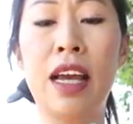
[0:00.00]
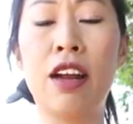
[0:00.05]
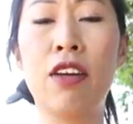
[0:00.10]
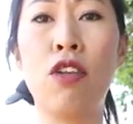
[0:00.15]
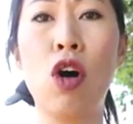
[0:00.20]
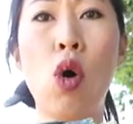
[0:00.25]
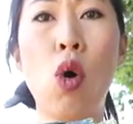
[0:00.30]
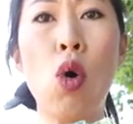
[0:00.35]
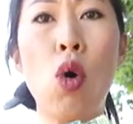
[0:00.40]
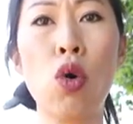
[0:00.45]

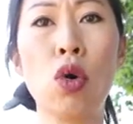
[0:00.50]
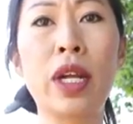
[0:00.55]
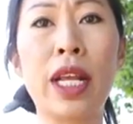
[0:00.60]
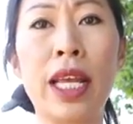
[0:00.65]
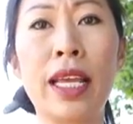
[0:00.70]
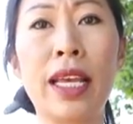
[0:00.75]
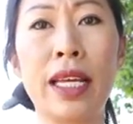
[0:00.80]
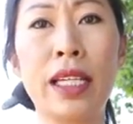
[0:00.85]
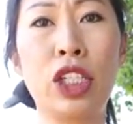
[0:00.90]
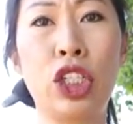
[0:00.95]
of
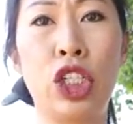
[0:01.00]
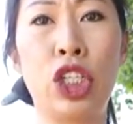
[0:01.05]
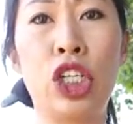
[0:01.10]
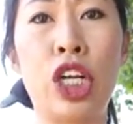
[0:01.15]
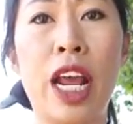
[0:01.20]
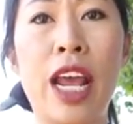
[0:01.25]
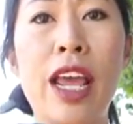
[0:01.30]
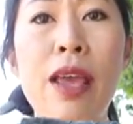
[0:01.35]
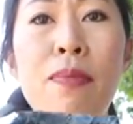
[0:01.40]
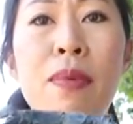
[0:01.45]
holding its
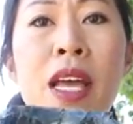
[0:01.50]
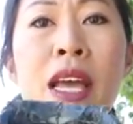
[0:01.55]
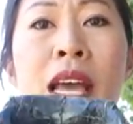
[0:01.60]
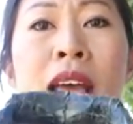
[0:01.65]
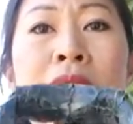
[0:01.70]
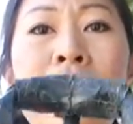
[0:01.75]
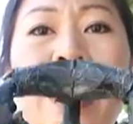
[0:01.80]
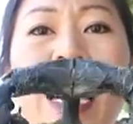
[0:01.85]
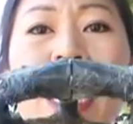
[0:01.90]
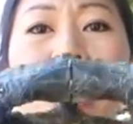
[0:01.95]
shape,
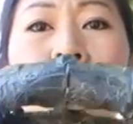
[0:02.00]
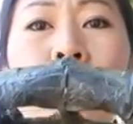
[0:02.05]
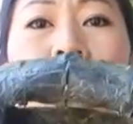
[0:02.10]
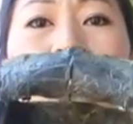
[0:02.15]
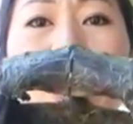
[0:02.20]
they just